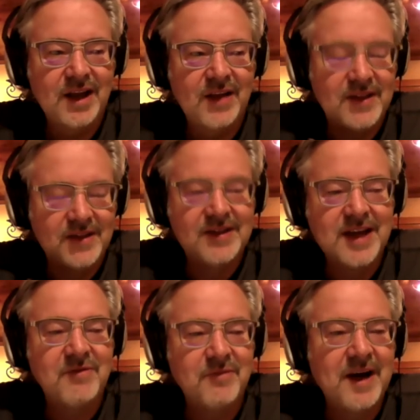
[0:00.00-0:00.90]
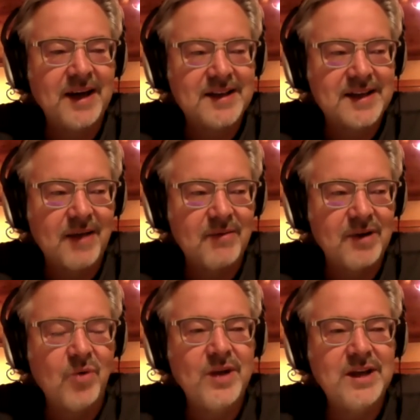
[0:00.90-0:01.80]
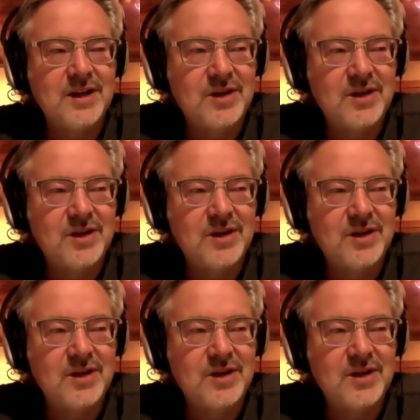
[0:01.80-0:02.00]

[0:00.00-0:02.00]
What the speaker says: this type of mindset, we